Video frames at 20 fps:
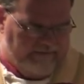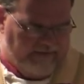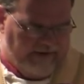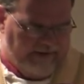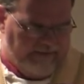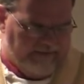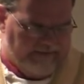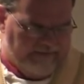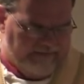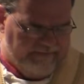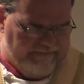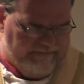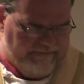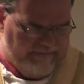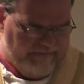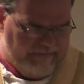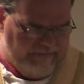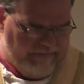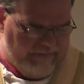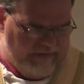Father.
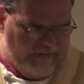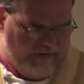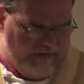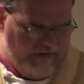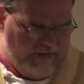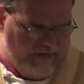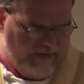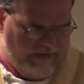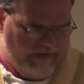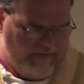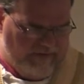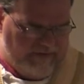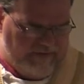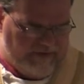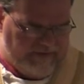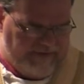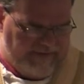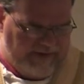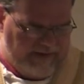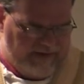For the
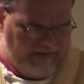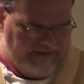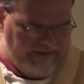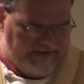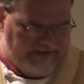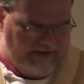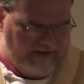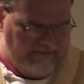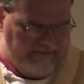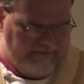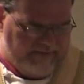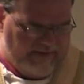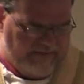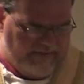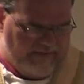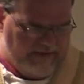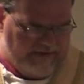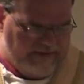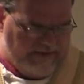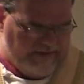Spirit himself
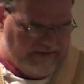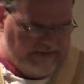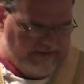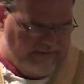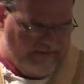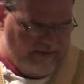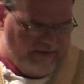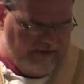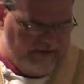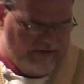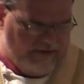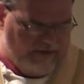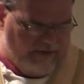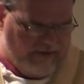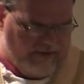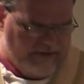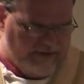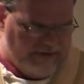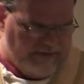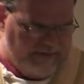giveth testimony to
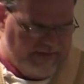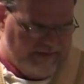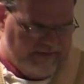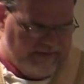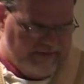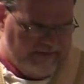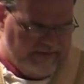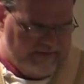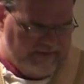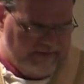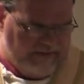our spirit,